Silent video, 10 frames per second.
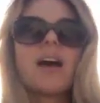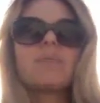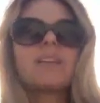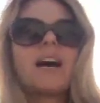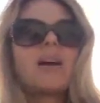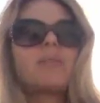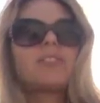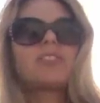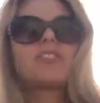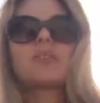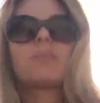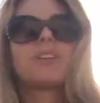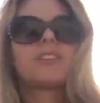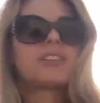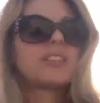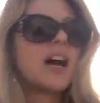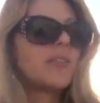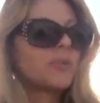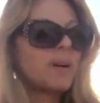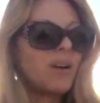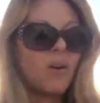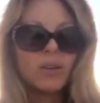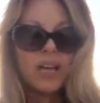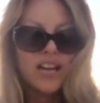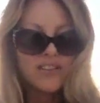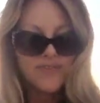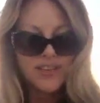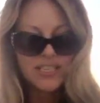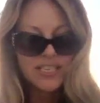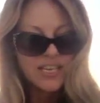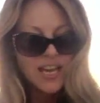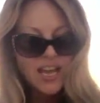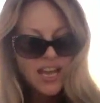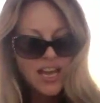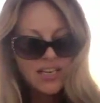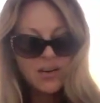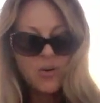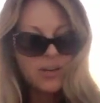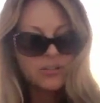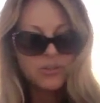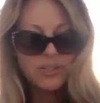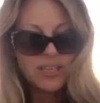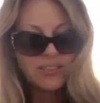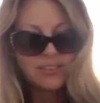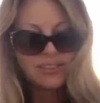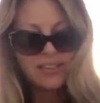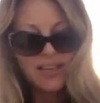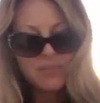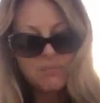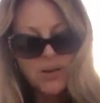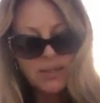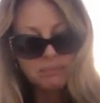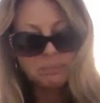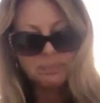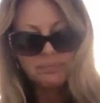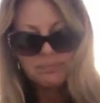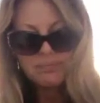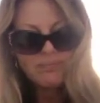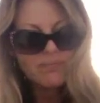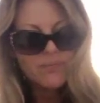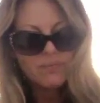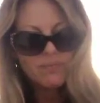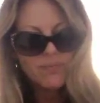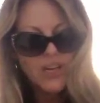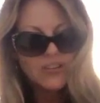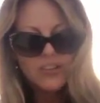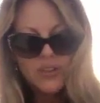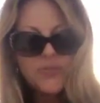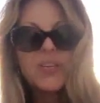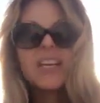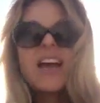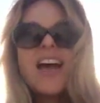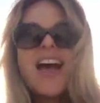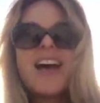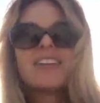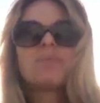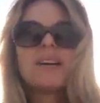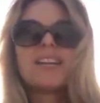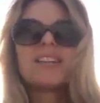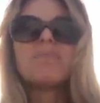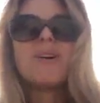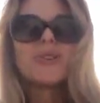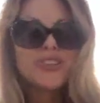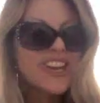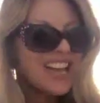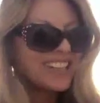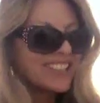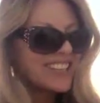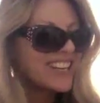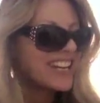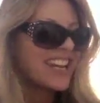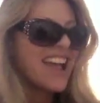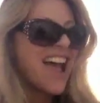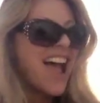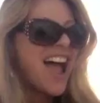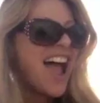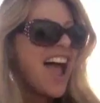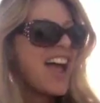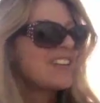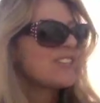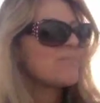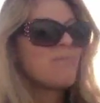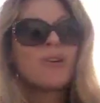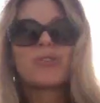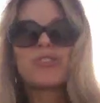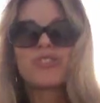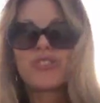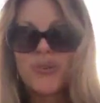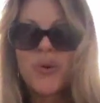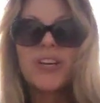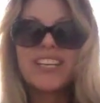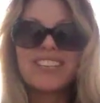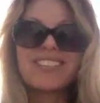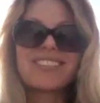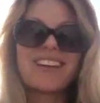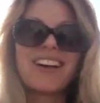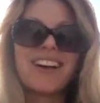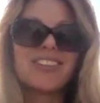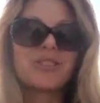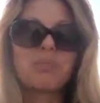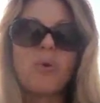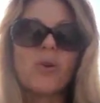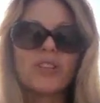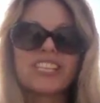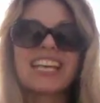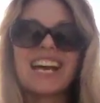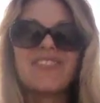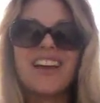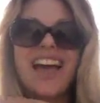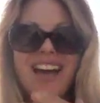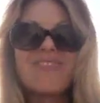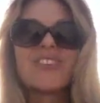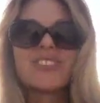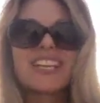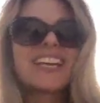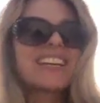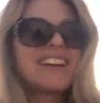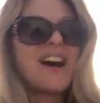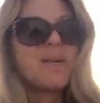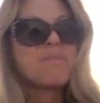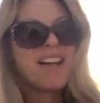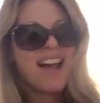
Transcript: I mean, I was a gymnast and diver my whole life, and equestrian, as I said, but surfing has been the most challenging and most joyous sport that I've ever taken up.